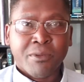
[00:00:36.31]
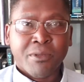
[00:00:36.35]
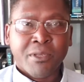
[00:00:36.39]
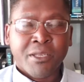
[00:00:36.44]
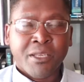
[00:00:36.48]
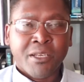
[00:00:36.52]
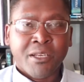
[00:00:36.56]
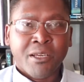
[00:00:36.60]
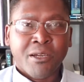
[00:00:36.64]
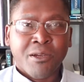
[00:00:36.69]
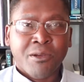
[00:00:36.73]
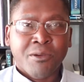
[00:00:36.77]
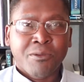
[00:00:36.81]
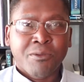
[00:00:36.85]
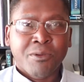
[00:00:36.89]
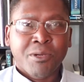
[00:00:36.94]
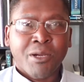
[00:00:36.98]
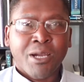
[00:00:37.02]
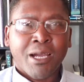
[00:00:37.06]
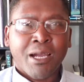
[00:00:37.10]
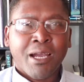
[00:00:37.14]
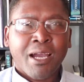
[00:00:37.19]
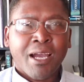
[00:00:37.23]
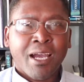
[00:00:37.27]
You know,
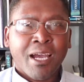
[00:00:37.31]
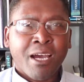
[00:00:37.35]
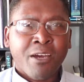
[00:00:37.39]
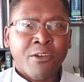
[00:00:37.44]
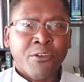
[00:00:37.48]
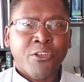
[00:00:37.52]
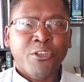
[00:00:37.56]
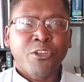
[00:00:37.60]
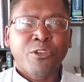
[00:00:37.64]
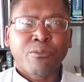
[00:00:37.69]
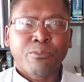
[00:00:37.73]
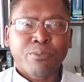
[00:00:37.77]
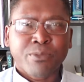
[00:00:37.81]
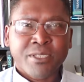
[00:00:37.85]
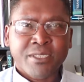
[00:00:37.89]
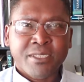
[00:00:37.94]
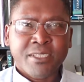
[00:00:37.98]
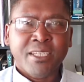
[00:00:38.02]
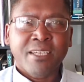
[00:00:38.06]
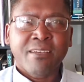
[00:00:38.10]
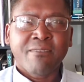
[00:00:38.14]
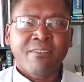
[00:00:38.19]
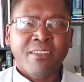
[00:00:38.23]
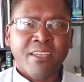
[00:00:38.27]
how do you
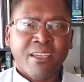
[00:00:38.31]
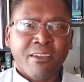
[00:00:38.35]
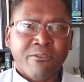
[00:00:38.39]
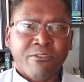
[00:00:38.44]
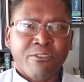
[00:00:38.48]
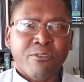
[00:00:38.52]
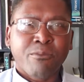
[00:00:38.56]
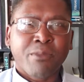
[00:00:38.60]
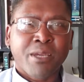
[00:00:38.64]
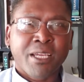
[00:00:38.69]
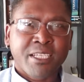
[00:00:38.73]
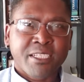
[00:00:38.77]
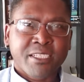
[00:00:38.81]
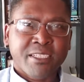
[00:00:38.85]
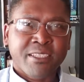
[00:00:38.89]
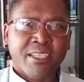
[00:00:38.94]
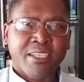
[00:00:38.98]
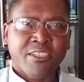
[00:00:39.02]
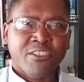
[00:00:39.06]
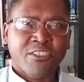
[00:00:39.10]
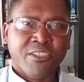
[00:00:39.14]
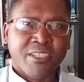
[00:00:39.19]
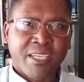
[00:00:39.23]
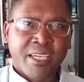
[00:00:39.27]
perceive the information
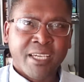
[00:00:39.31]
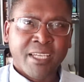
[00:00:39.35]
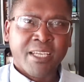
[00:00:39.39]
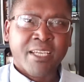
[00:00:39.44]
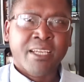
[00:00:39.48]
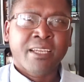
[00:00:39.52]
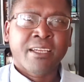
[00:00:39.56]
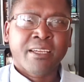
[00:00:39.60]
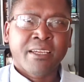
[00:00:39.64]
that you're getting?